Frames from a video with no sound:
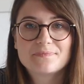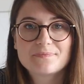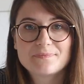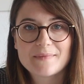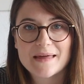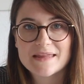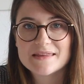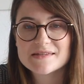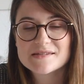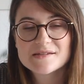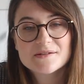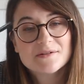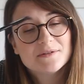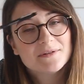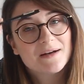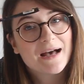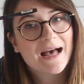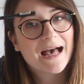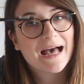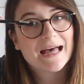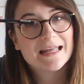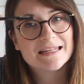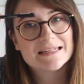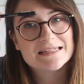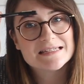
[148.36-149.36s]
pencil
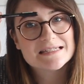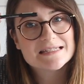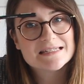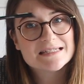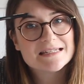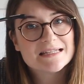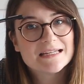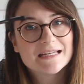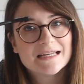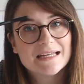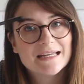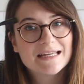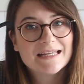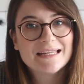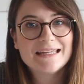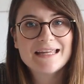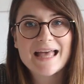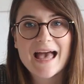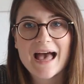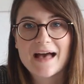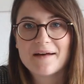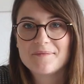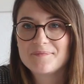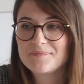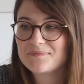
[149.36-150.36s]
and
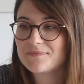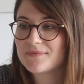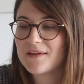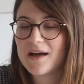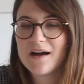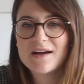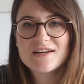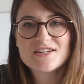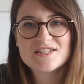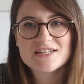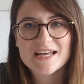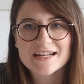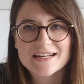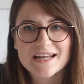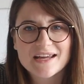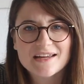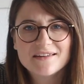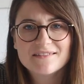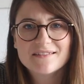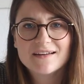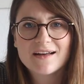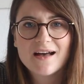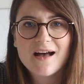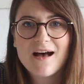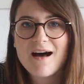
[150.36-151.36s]

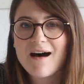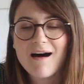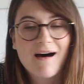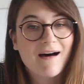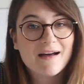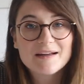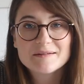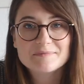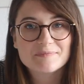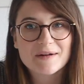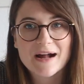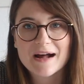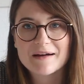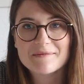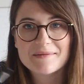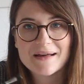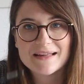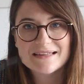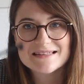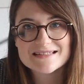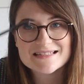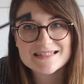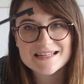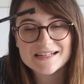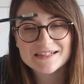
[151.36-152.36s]
eyebrow
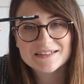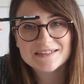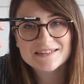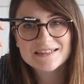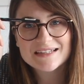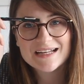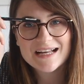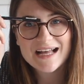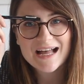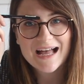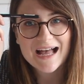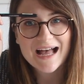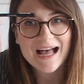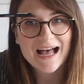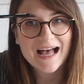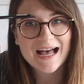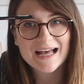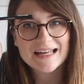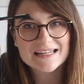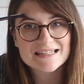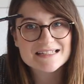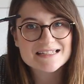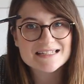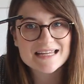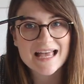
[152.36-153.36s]
pencil,
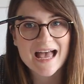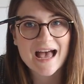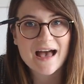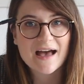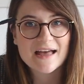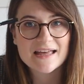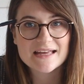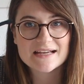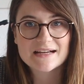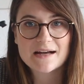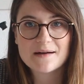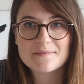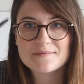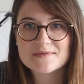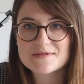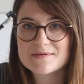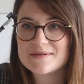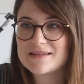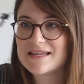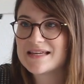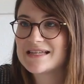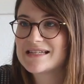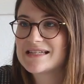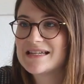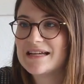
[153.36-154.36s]
and yeah, it comes
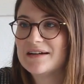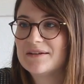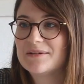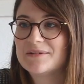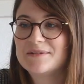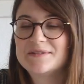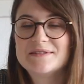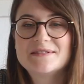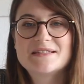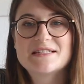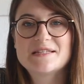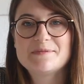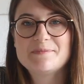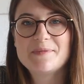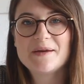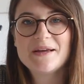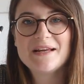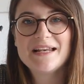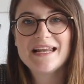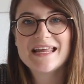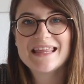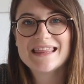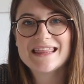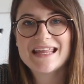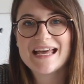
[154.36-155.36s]
with this little
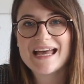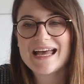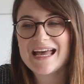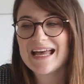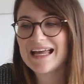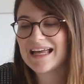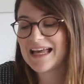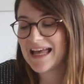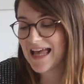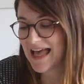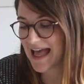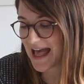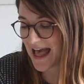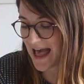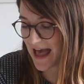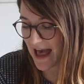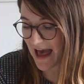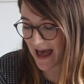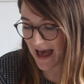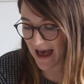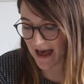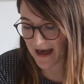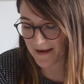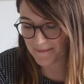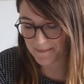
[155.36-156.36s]
spoolie thing.
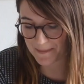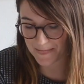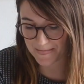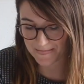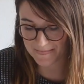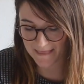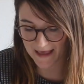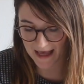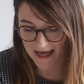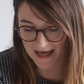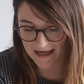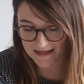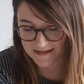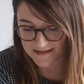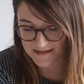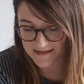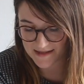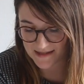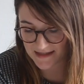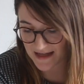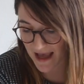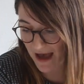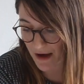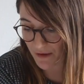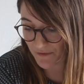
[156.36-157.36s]
And
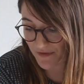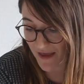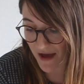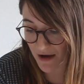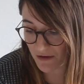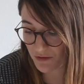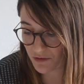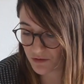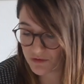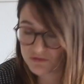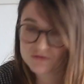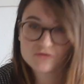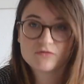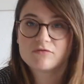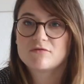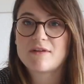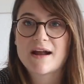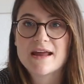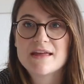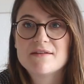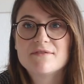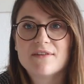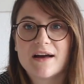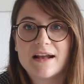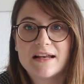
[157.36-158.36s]
yeah, they're all
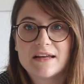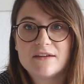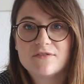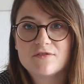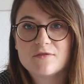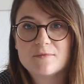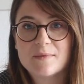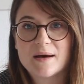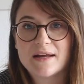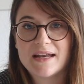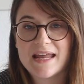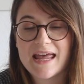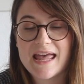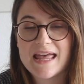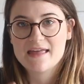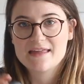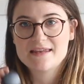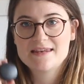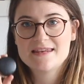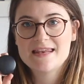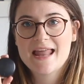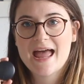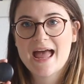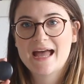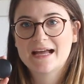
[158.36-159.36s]
great value for money.
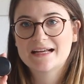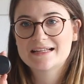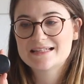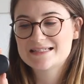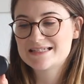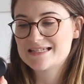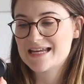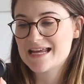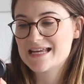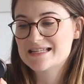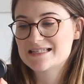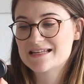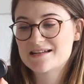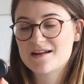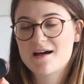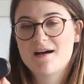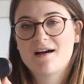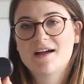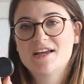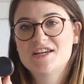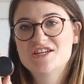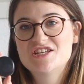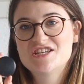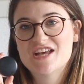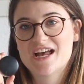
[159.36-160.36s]
Next is an
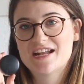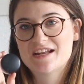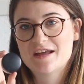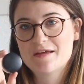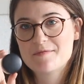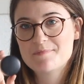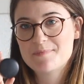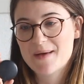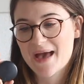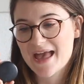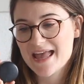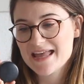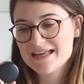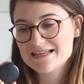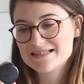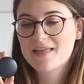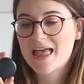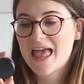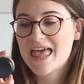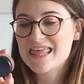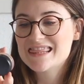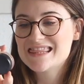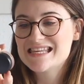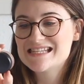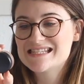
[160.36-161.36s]
eyeshadow base.
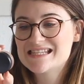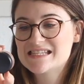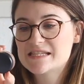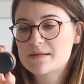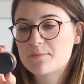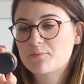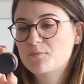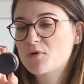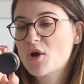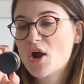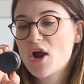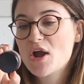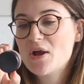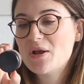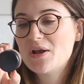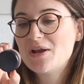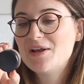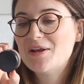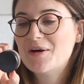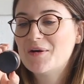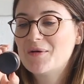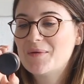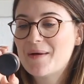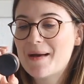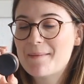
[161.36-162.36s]
This is the Pro
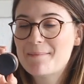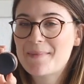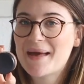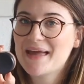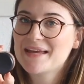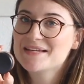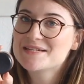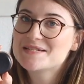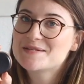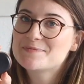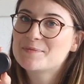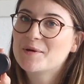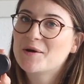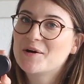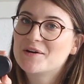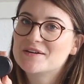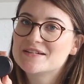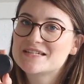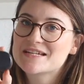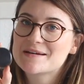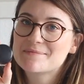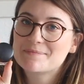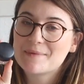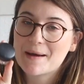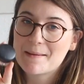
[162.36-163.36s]
Longwear Paint
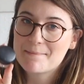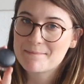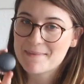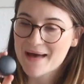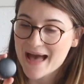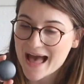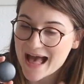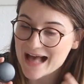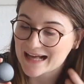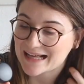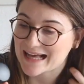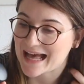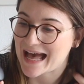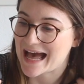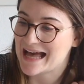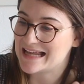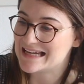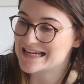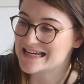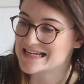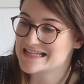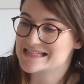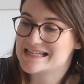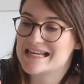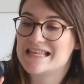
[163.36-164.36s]
Pot by MAC,
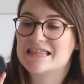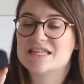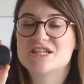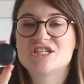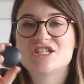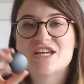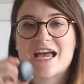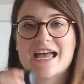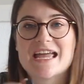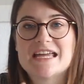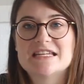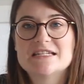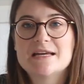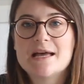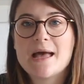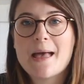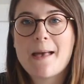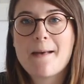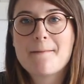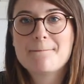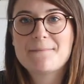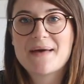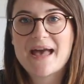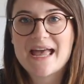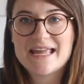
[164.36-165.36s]
and it's in the shade
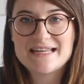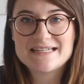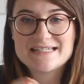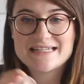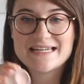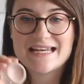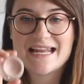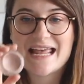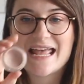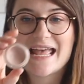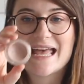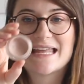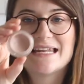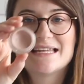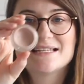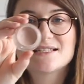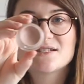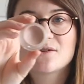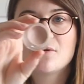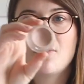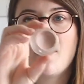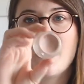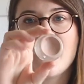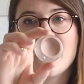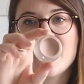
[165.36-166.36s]
Painterly, and it's
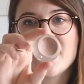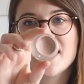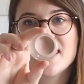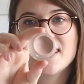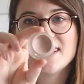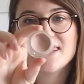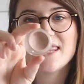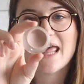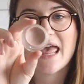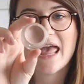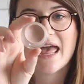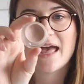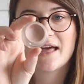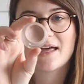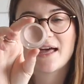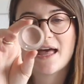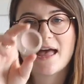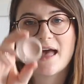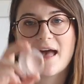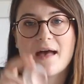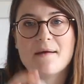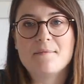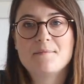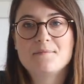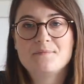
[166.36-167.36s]
quite a thick
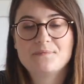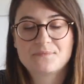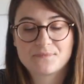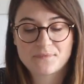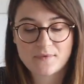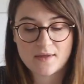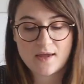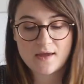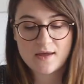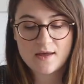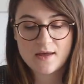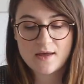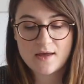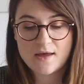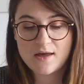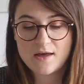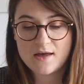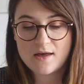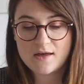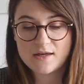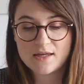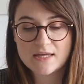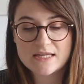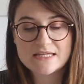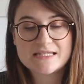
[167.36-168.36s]

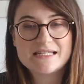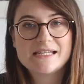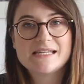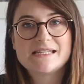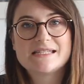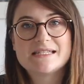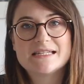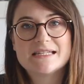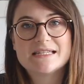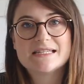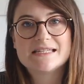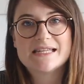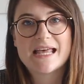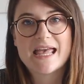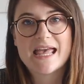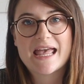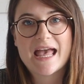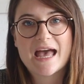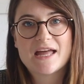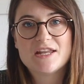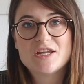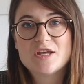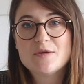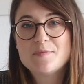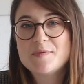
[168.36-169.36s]
consistency,
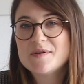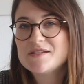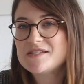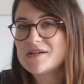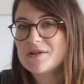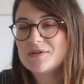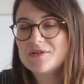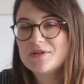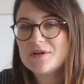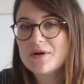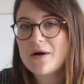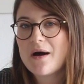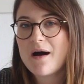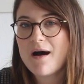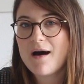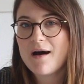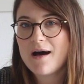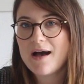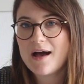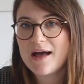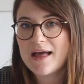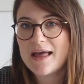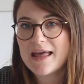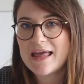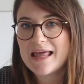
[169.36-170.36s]
and you put it on your
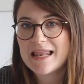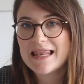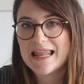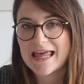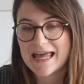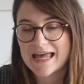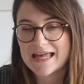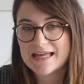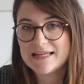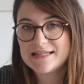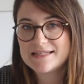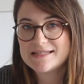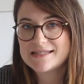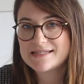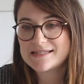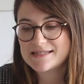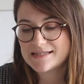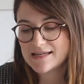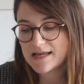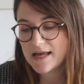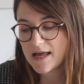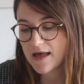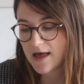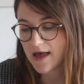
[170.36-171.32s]
eyelids